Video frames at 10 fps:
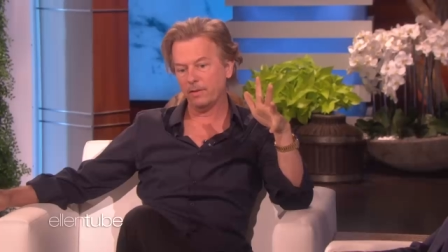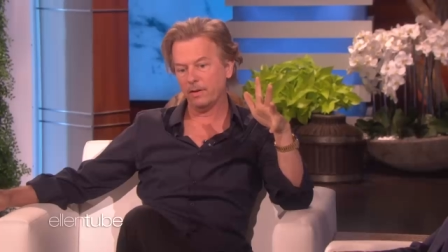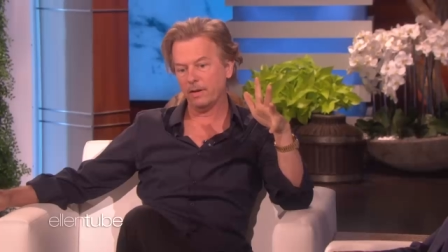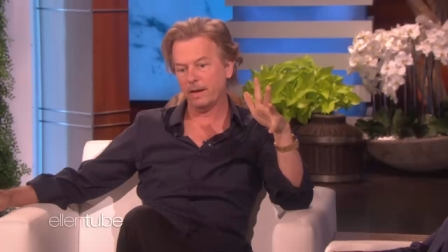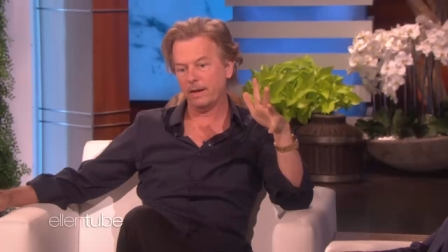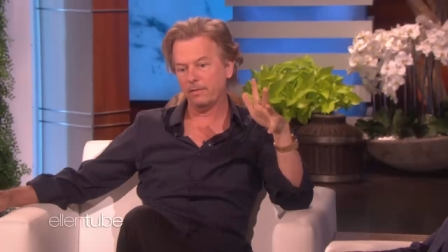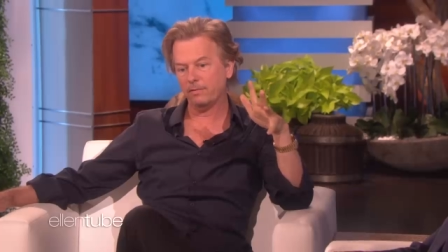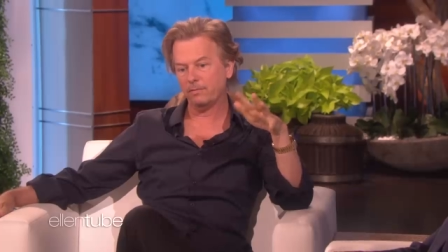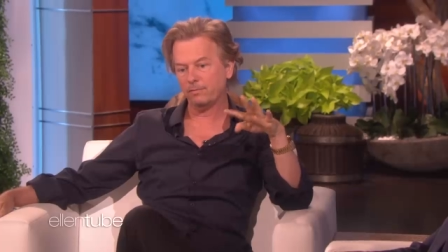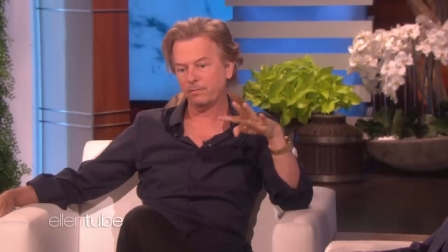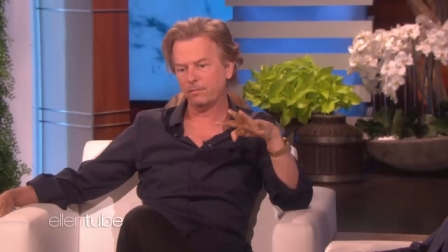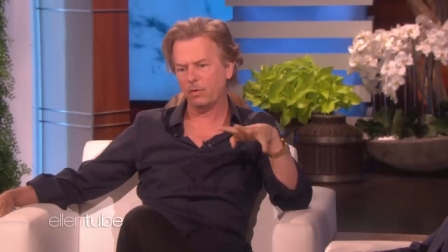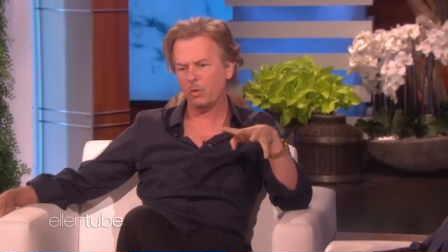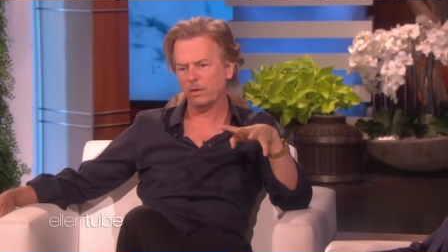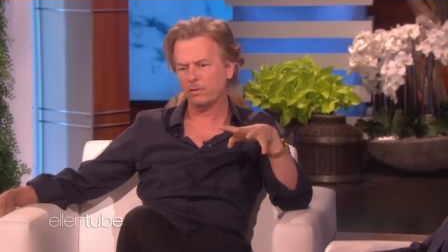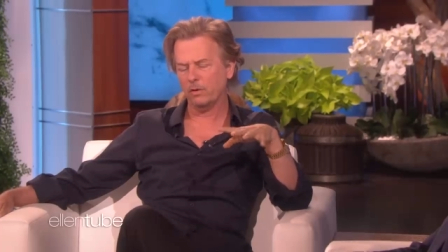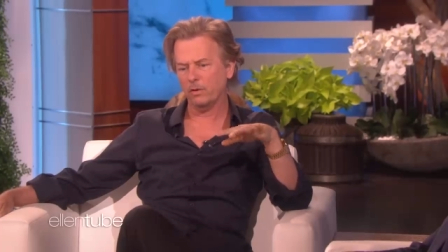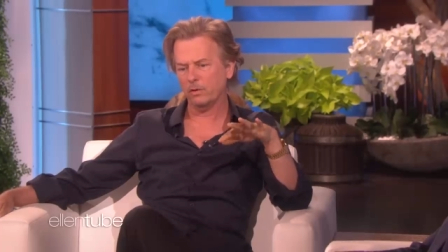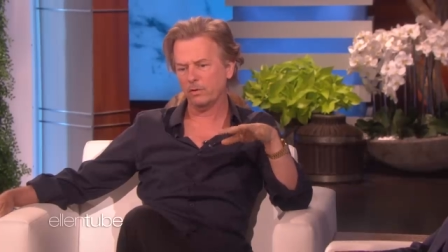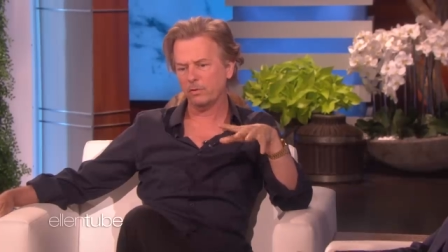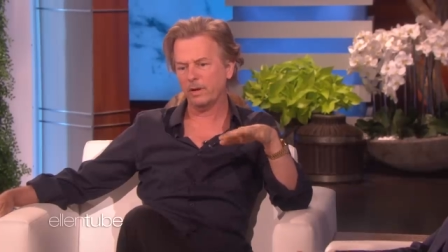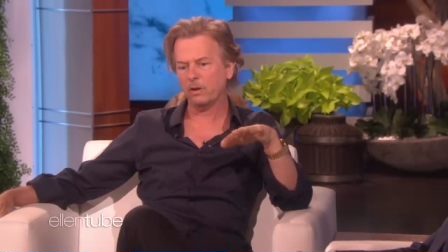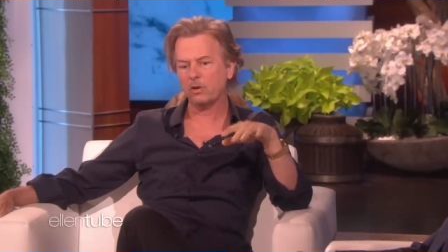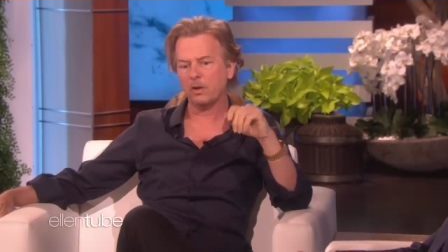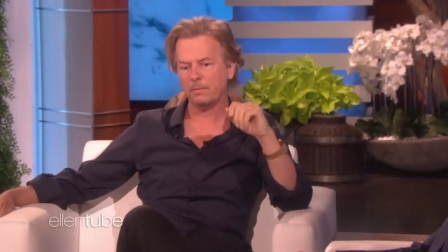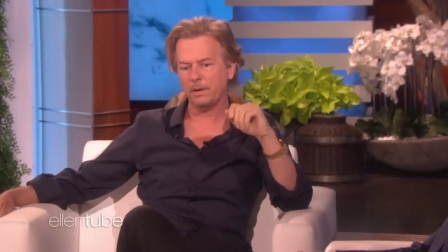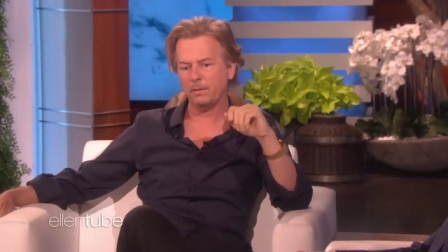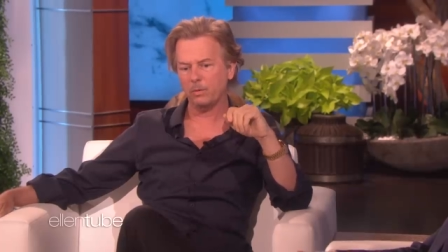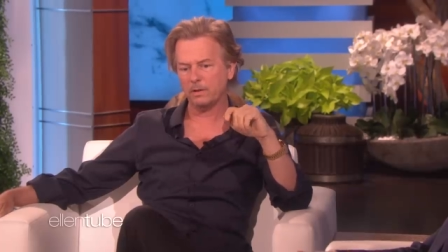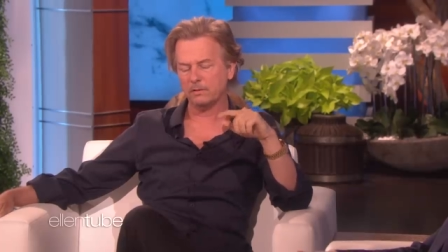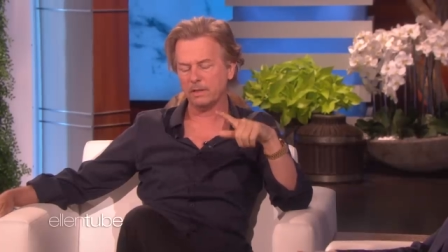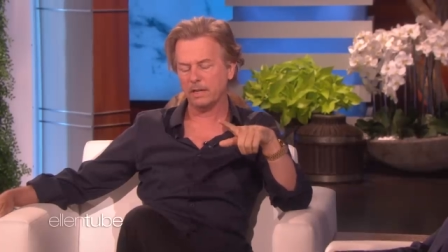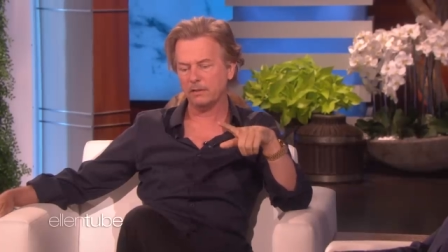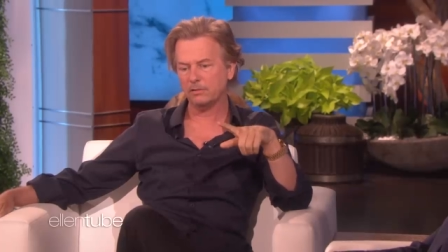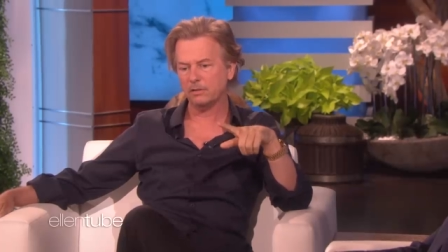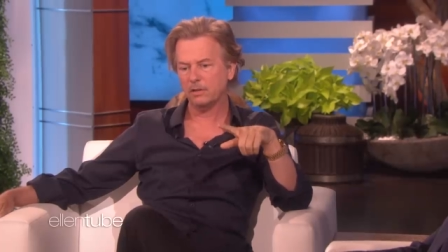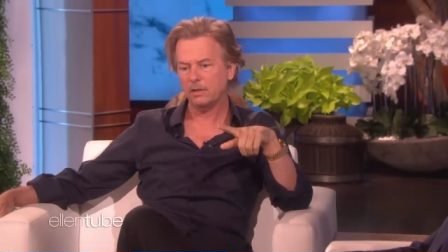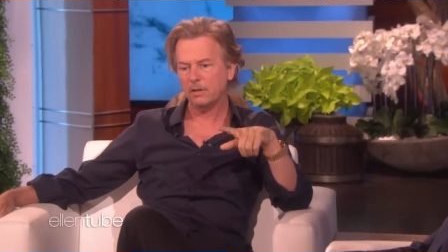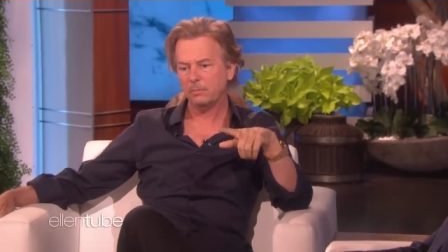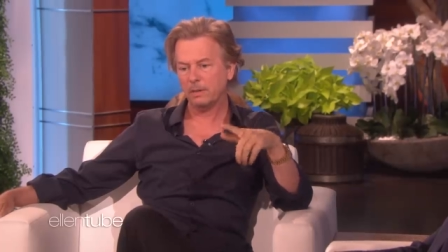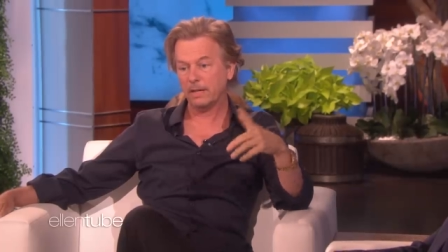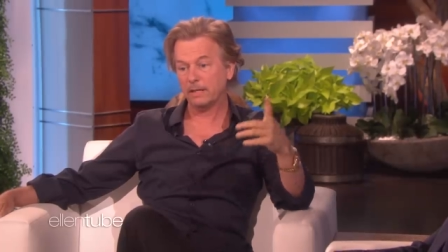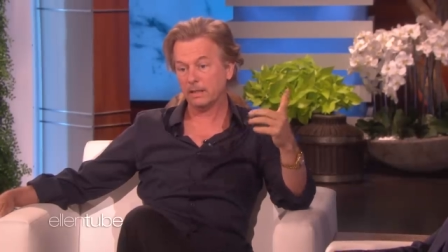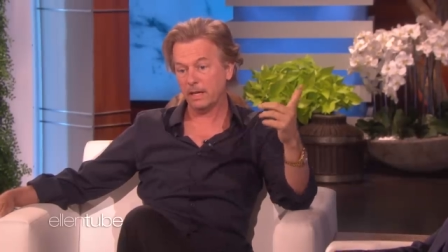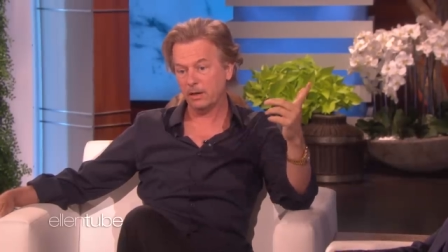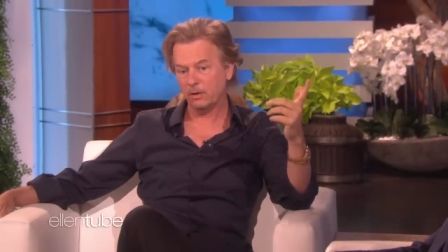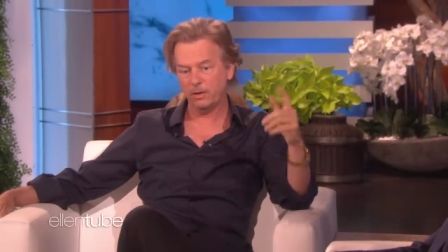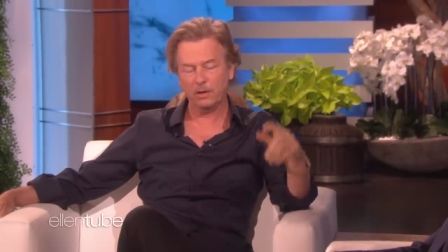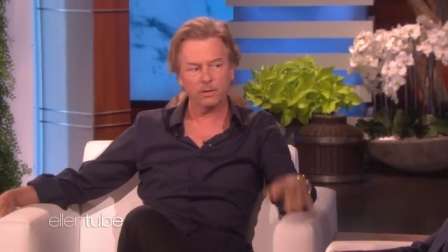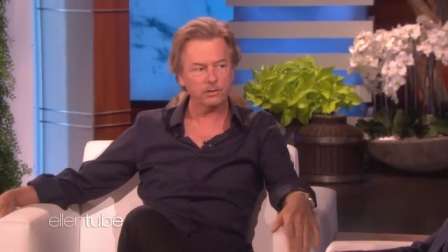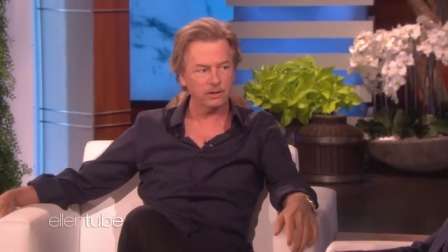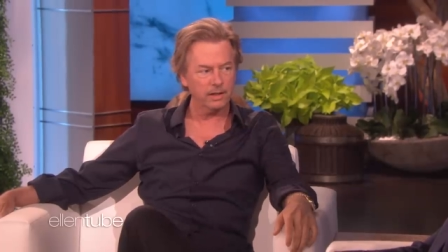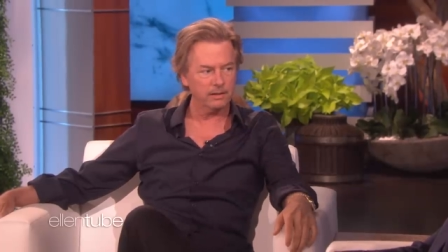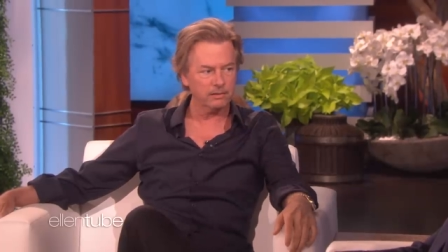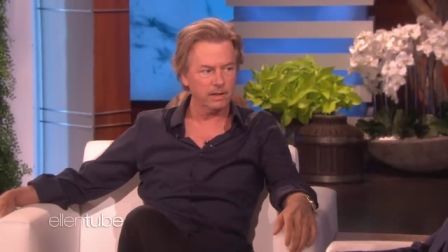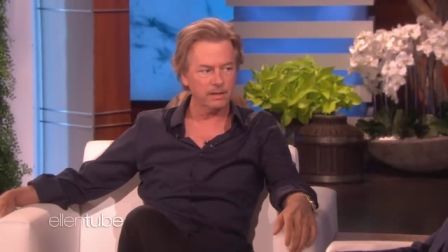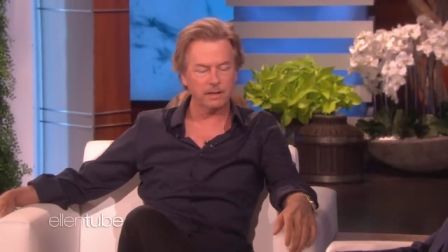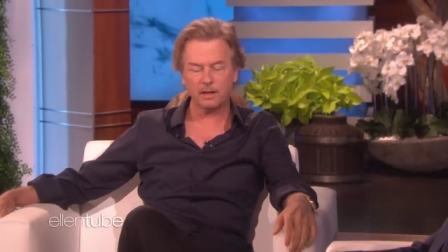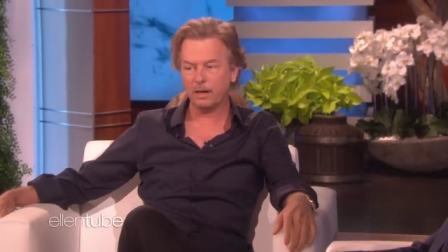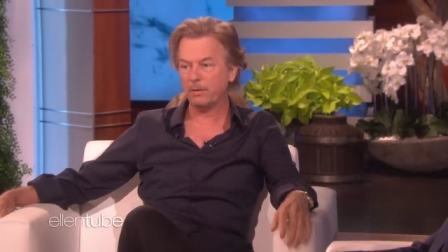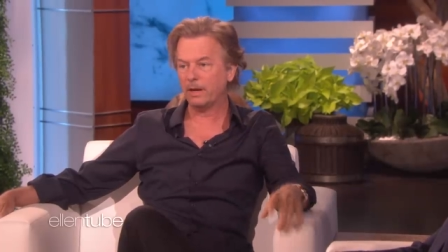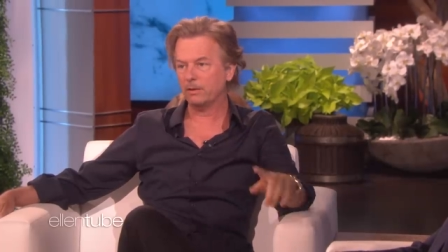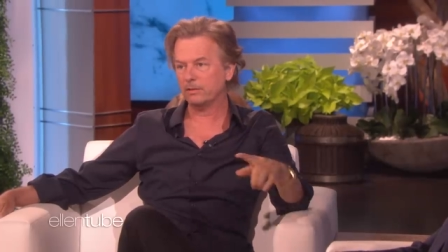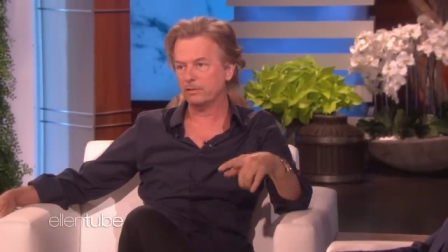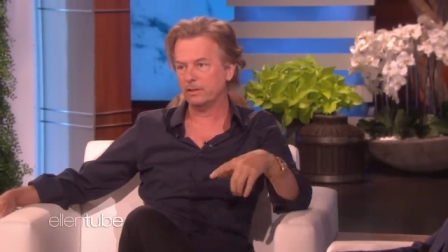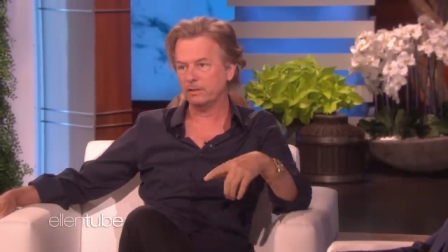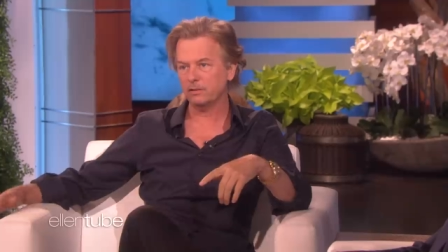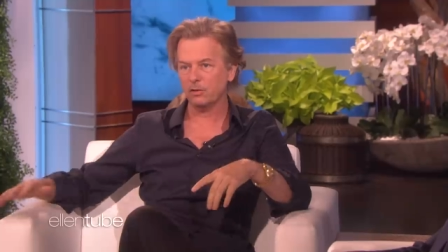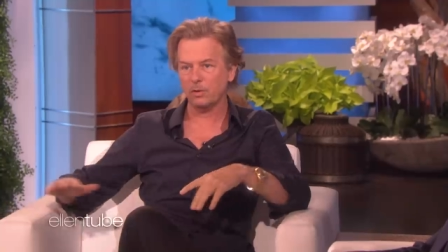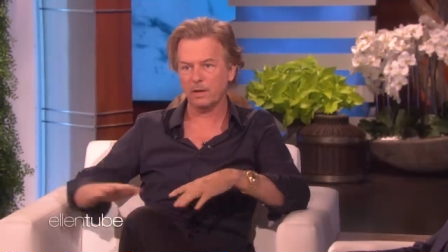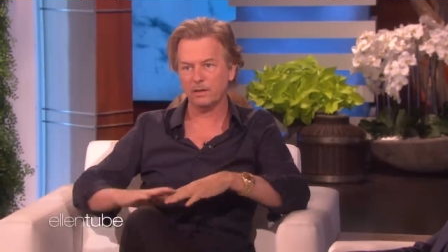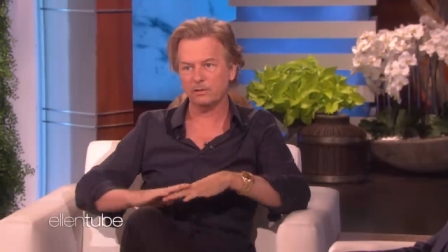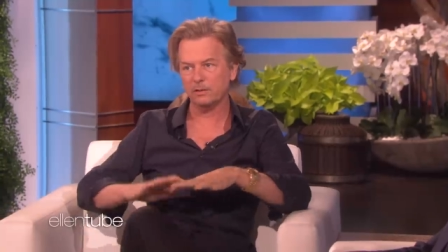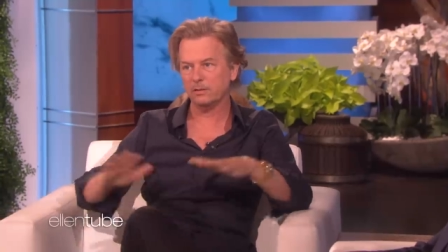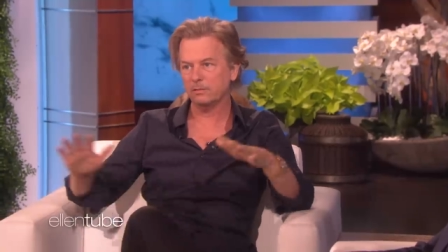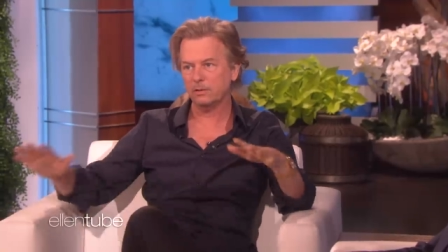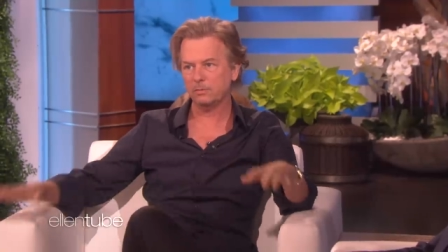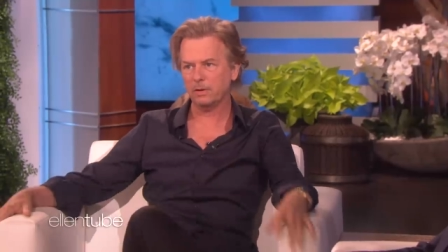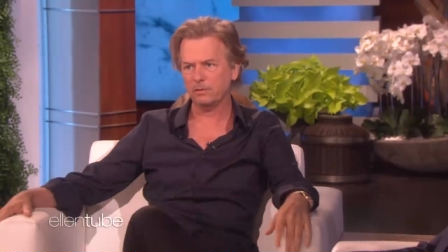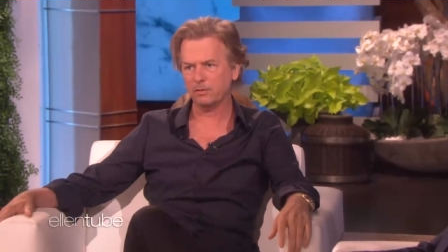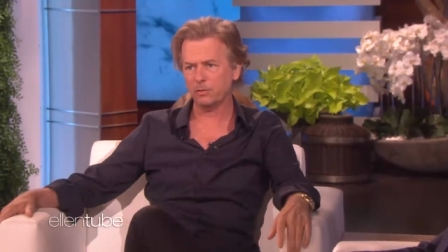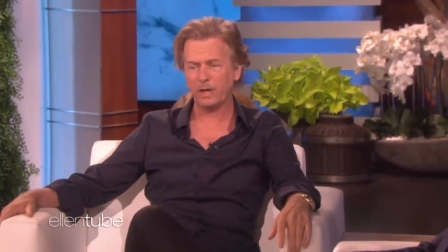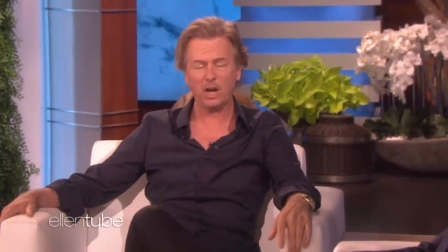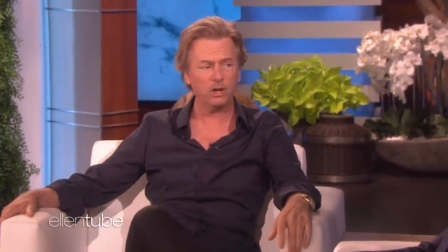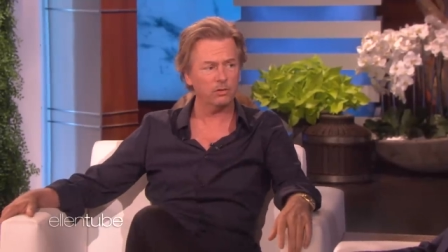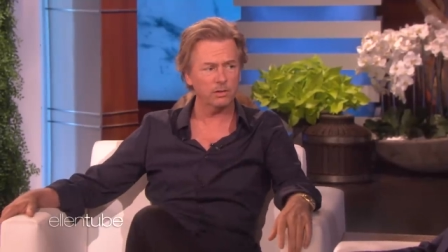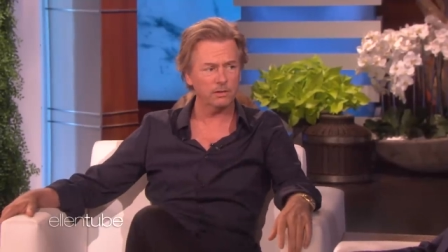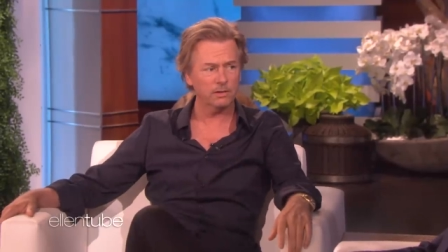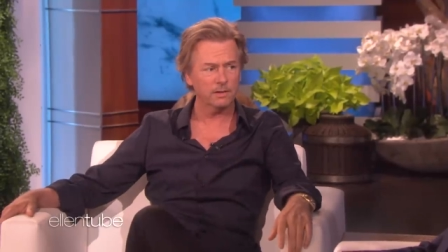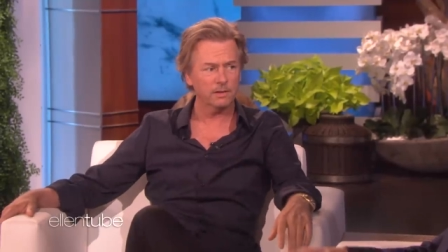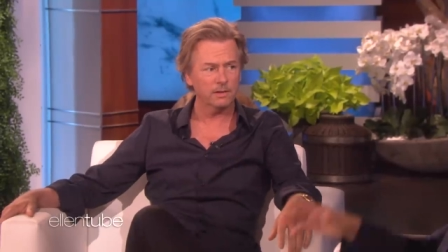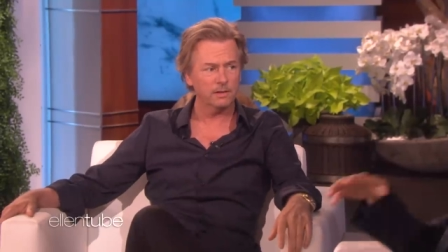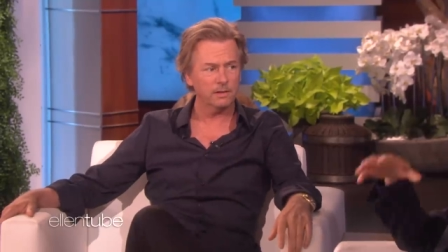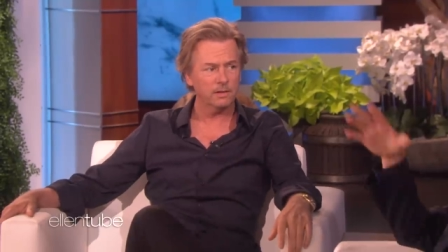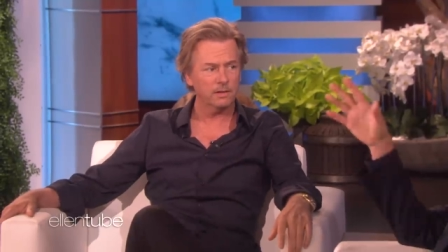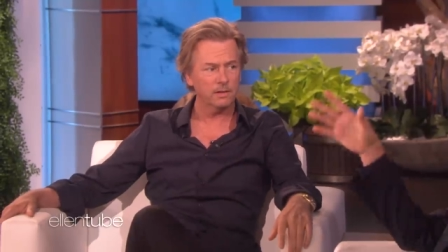uh, I have four total. Three are crummy, one's nice. But like Leno, you know, Jay has got that. I went out to see his garage and he's probably has 300. Yeah, he's got like an